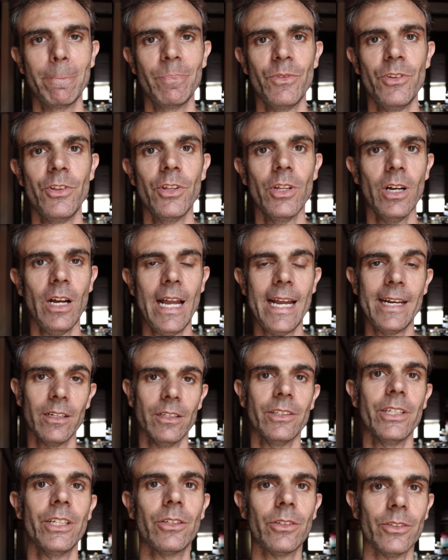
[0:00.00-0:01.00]
the
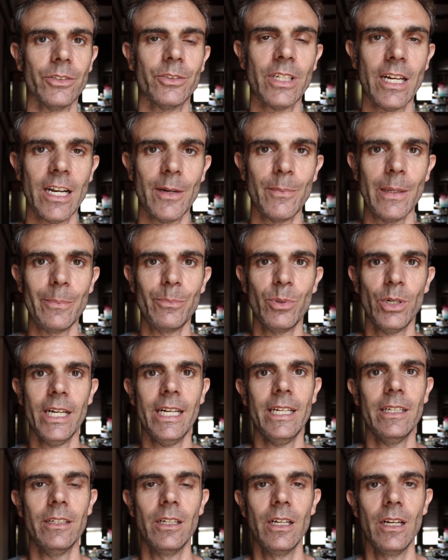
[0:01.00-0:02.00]
analytical side of my
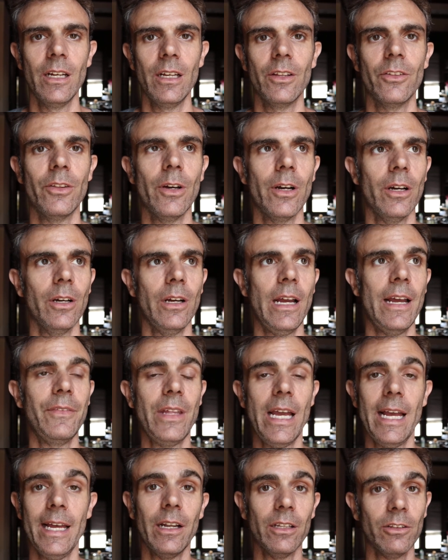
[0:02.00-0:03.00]
brain, the
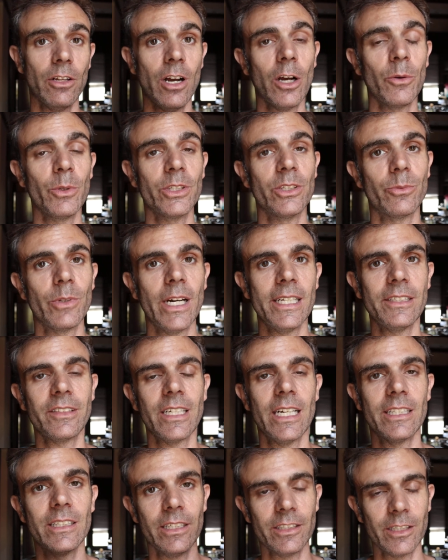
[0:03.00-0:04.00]
and, and along with the right
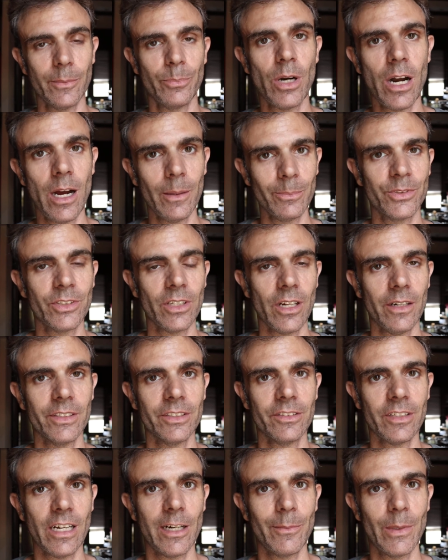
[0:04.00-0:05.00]
side, like the problem
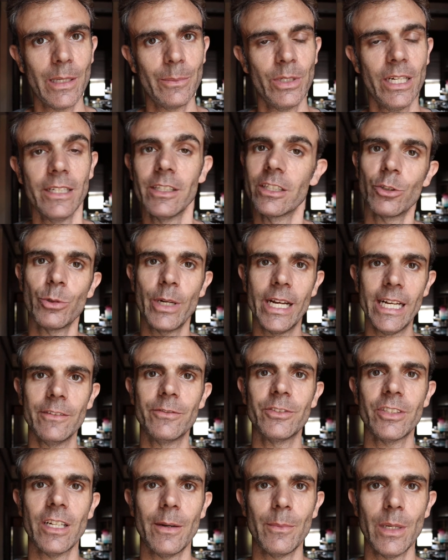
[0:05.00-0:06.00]
solving side of my brain, the
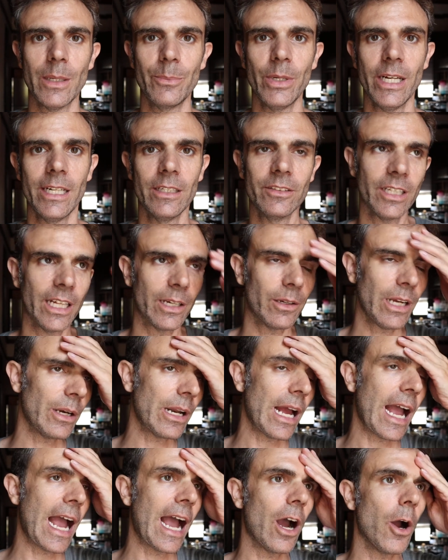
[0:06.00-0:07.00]
creative side of my brain, it's like, God,
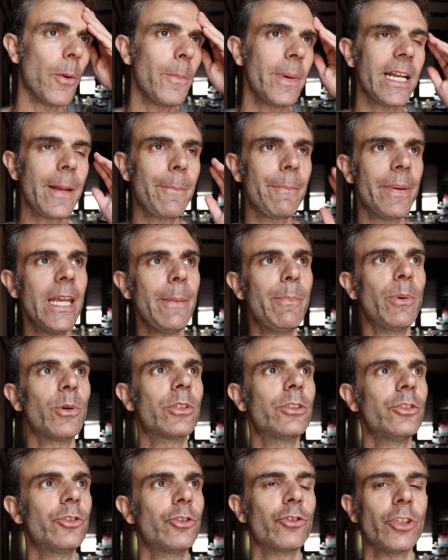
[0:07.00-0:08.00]
how many people
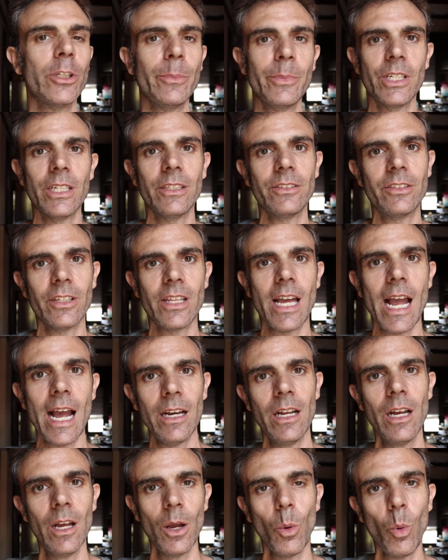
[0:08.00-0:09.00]
contributed to
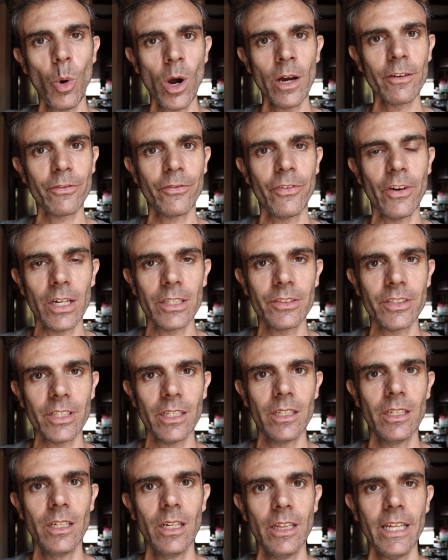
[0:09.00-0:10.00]
that water
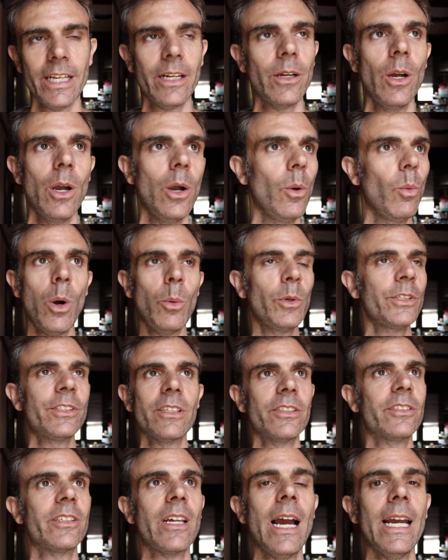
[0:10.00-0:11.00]
faucet? Like, what was
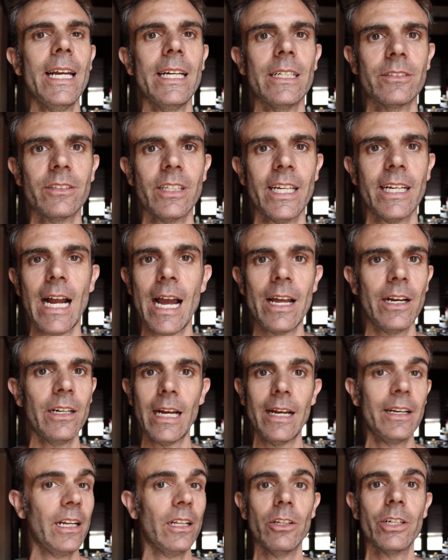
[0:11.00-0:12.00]
the science? Like, I don't,
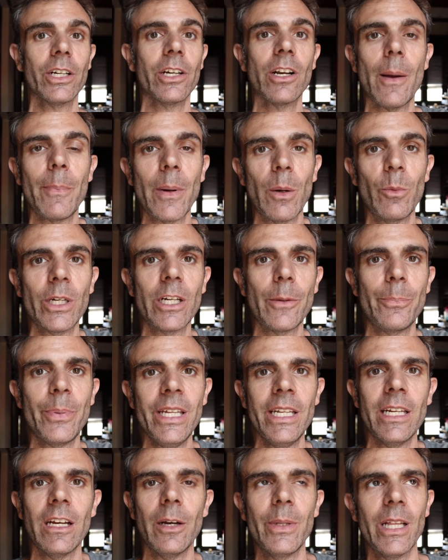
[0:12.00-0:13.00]
and I'll look it up on
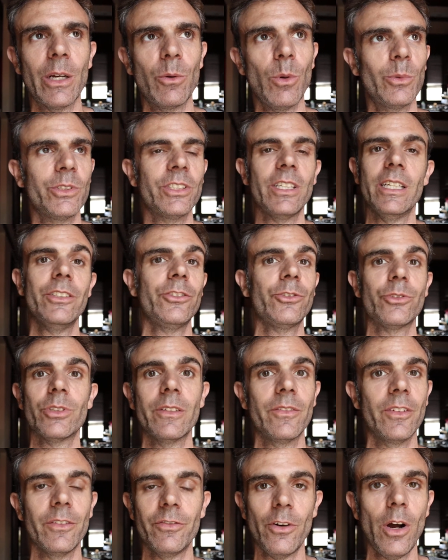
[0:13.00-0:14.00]
Wikipedia. I'll be like, what was the history
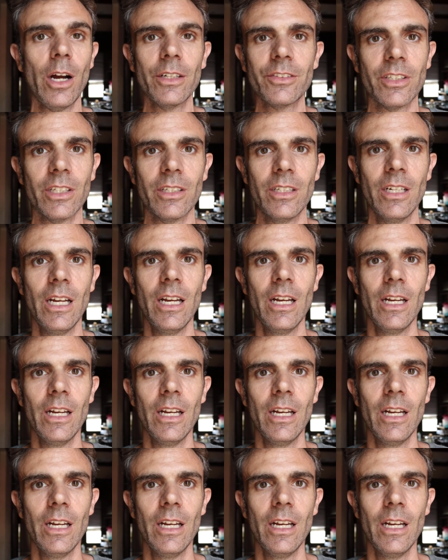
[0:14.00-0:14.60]
of the faucet?